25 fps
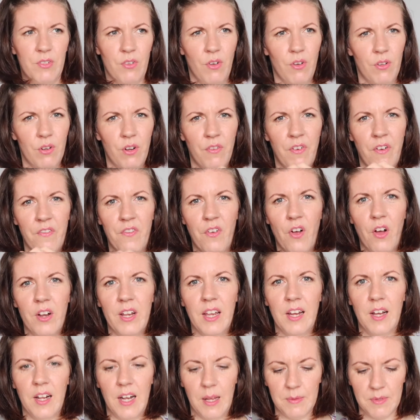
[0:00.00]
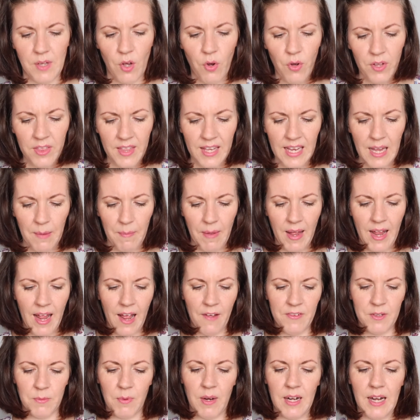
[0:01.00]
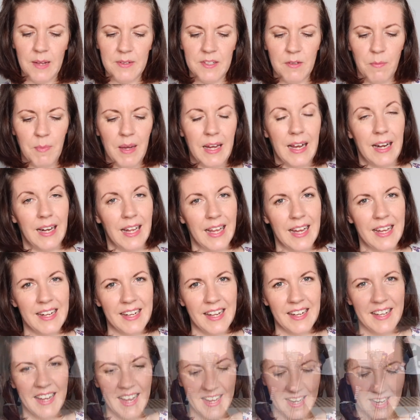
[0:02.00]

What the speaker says: don't know if I've got any clips. Oh, I think I might have some clips of me cleaning